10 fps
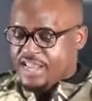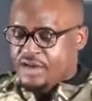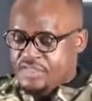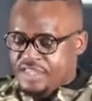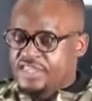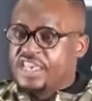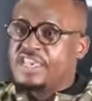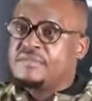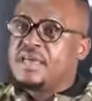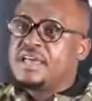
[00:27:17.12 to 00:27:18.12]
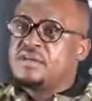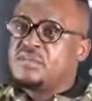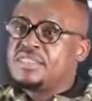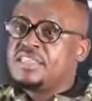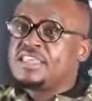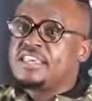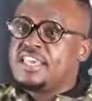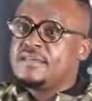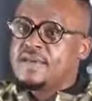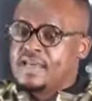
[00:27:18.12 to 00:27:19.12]
Now they came, and when they
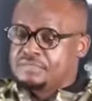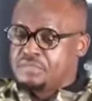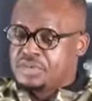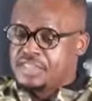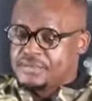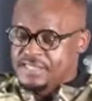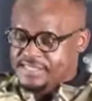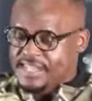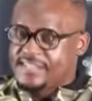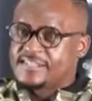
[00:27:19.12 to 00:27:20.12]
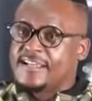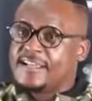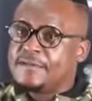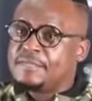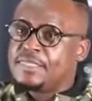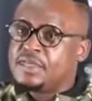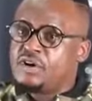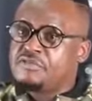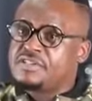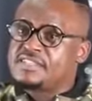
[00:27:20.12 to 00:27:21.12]
came, I put them inside the
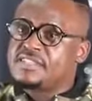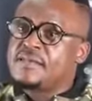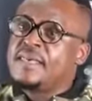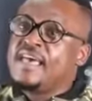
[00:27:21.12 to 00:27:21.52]
office.